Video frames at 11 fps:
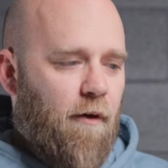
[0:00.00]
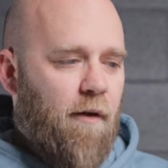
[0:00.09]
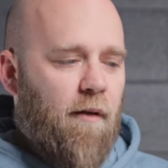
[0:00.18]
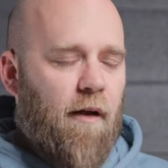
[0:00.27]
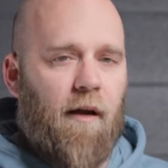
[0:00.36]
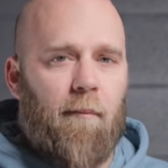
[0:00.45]
it,
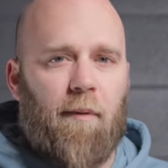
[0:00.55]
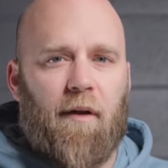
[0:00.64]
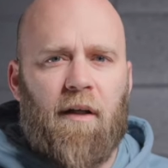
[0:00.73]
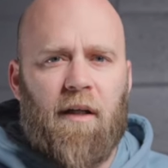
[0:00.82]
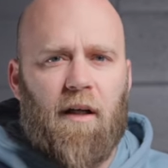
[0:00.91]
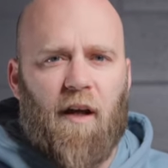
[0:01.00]
uh, but
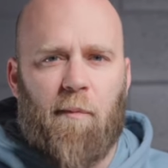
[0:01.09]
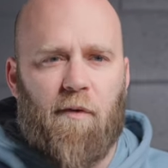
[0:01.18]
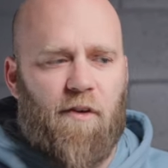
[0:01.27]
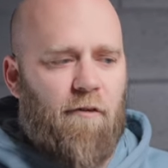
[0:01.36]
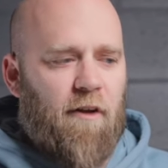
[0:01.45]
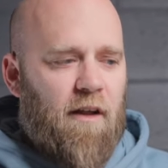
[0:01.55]
I
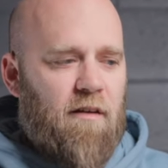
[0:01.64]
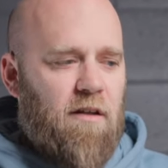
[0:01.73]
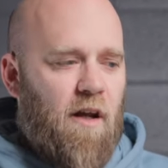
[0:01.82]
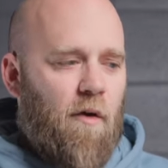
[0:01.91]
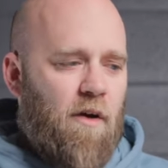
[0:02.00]
specifically said I'll